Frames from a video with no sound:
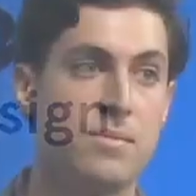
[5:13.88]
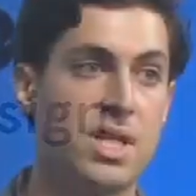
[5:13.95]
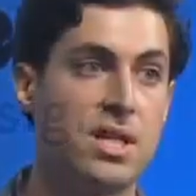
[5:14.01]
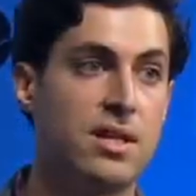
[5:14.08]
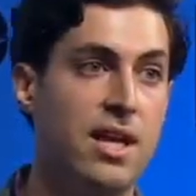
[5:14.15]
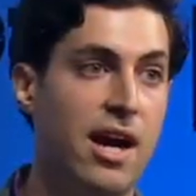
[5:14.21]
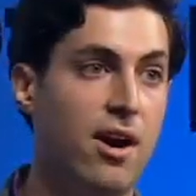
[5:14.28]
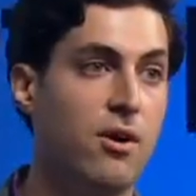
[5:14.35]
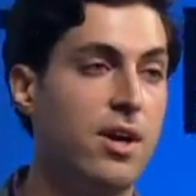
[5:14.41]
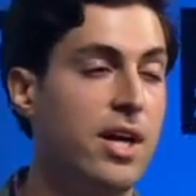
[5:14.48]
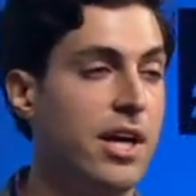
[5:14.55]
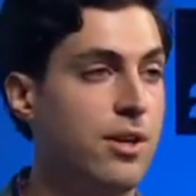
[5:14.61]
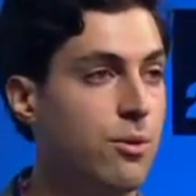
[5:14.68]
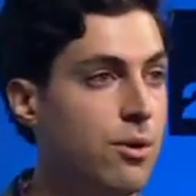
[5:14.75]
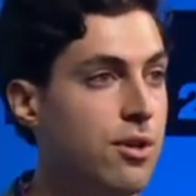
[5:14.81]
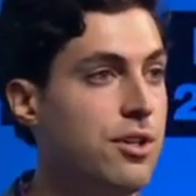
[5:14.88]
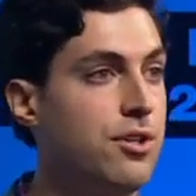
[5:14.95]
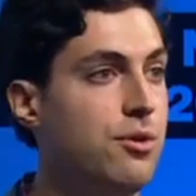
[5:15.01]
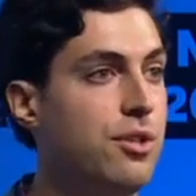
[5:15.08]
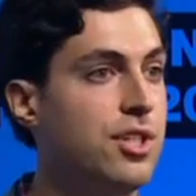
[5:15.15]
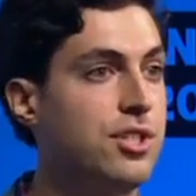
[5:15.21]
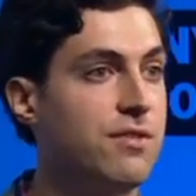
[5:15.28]
Now, in order to
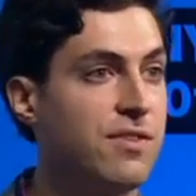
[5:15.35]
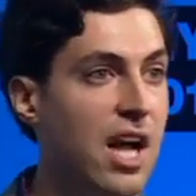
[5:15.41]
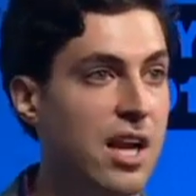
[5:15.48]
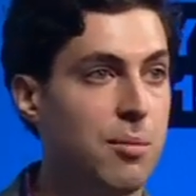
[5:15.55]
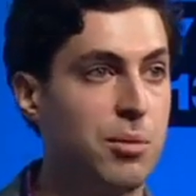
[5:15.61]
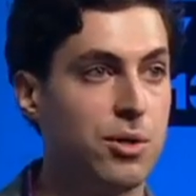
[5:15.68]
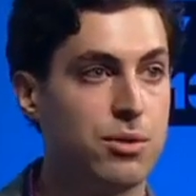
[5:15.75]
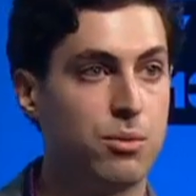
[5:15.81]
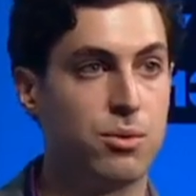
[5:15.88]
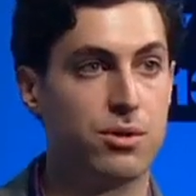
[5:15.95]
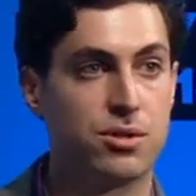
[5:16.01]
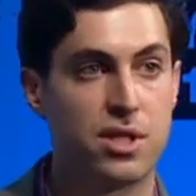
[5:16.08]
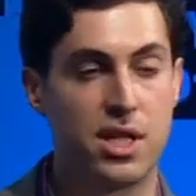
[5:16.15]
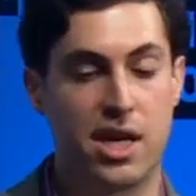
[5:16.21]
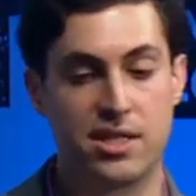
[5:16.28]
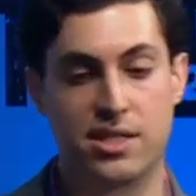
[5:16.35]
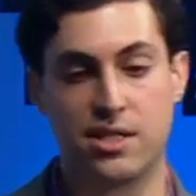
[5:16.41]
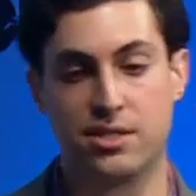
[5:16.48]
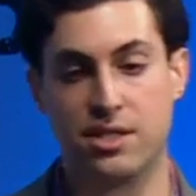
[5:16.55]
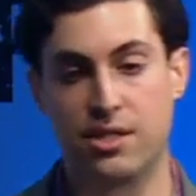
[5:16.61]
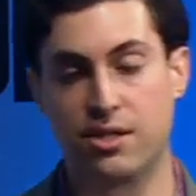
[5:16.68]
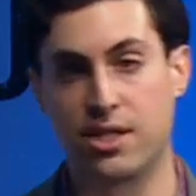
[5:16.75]
do this, you've got to build a world-class
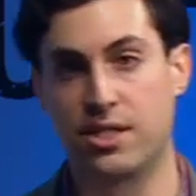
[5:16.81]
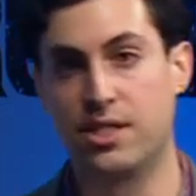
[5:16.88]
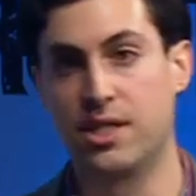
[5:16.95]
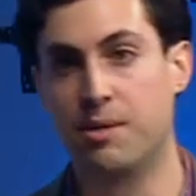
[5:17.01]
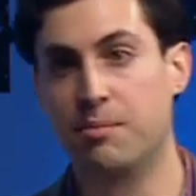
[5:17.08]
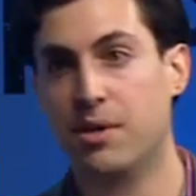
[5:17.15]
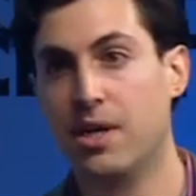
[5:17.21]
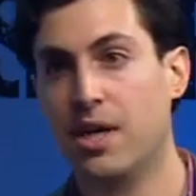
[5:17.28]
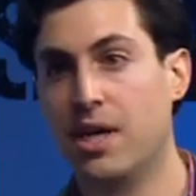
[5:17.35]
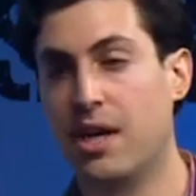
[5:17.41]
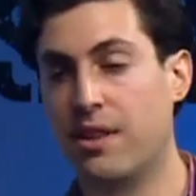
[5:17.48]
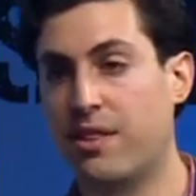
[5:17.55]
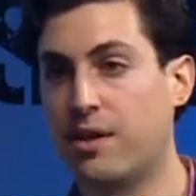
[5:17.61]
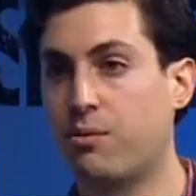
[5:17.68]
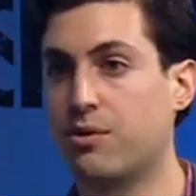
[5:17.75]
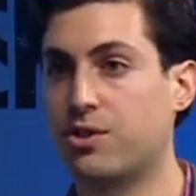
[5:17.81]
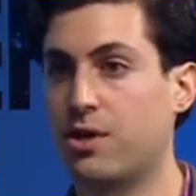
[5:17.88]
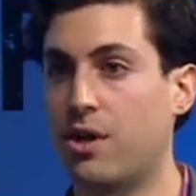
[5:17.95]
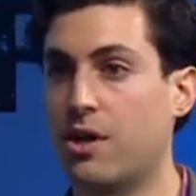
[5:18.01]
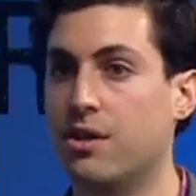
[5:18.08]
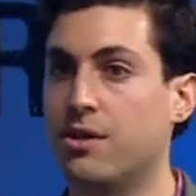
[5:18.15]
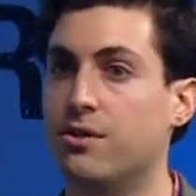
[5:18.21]
engineering team. And I think we're
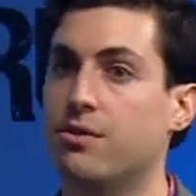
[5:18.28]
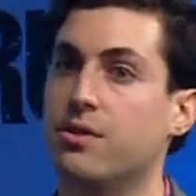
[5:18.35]
starting to do